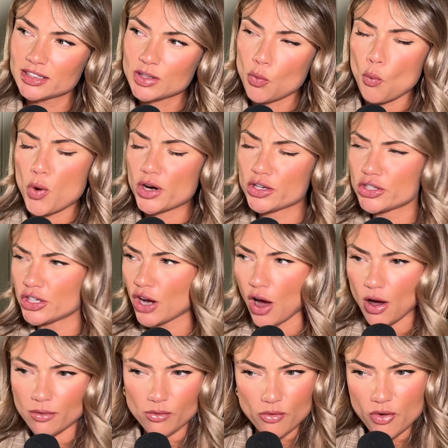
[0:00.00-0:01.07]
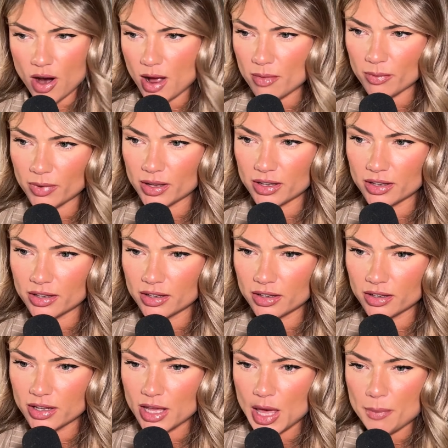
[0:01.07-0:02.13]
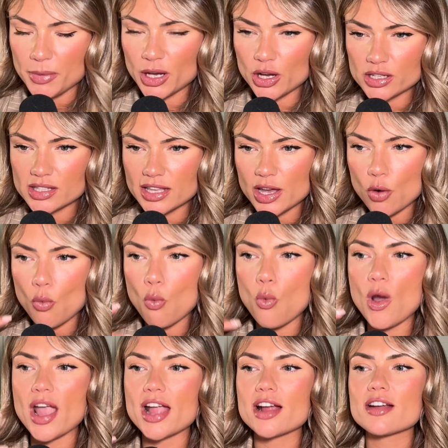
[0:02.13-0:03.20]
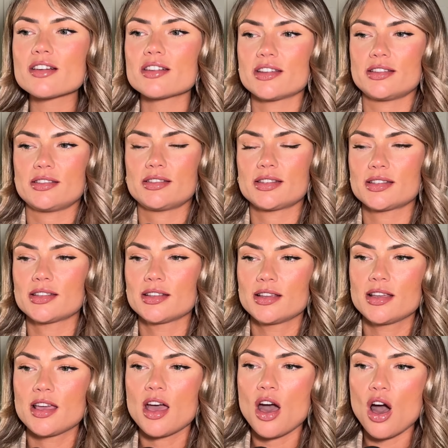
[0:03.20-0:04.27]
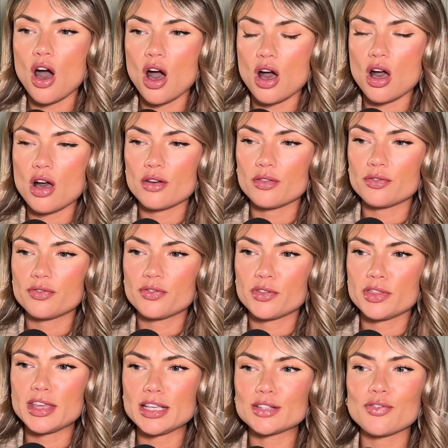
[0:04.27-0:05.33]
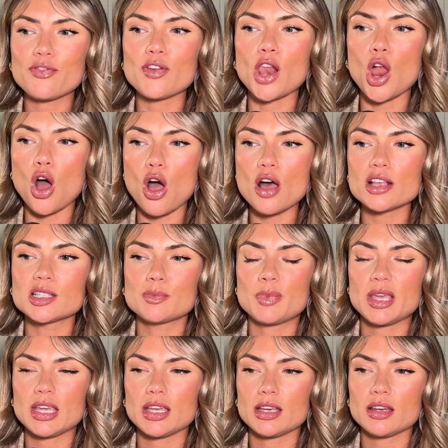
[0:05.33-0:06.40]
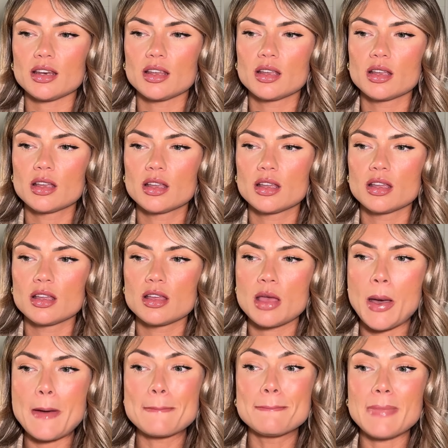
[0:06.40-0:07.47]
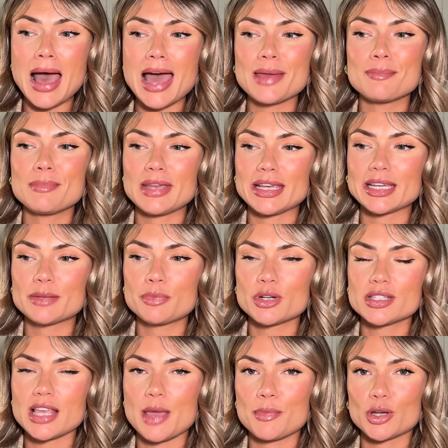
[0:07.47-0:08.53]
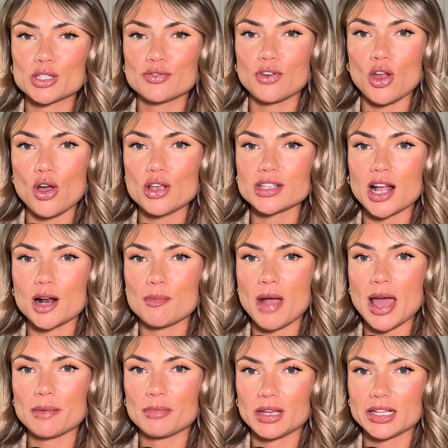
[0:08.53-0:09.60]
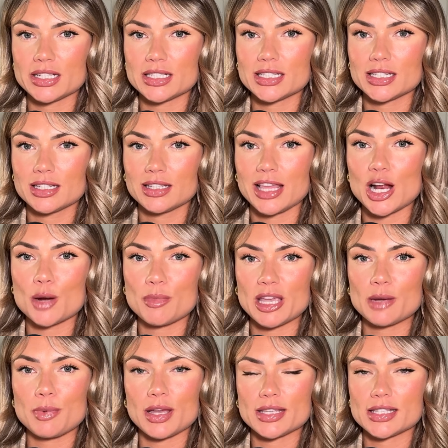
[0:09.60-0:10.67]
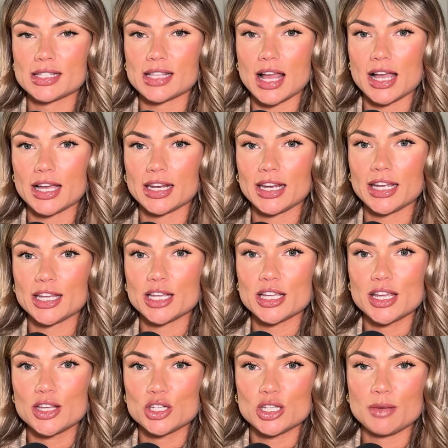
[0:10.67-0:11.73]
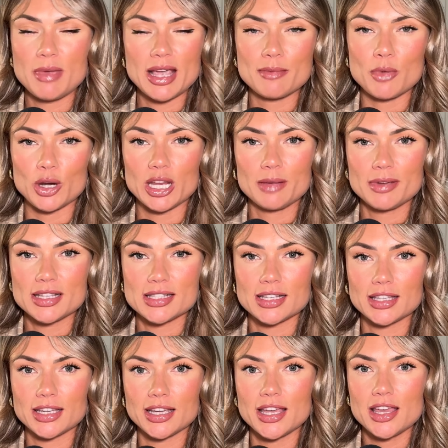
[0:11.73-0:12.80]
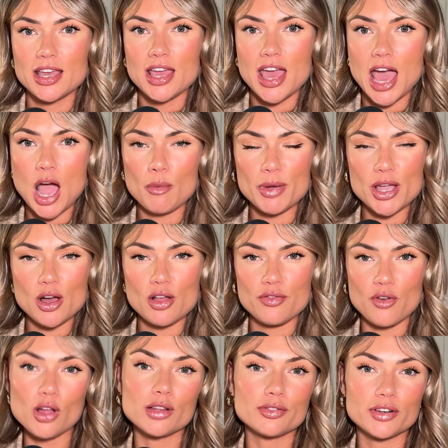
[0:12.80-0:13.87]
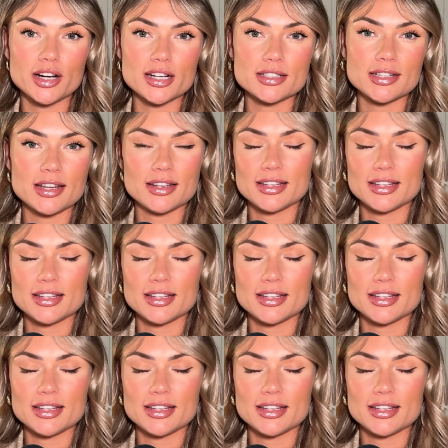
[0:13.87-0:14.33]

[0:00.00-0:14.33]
Where did you come from? Because the awareness of these flaws being man-made per se, because flaws are man-made. They are made by society to make money, basically. And we all fall for it.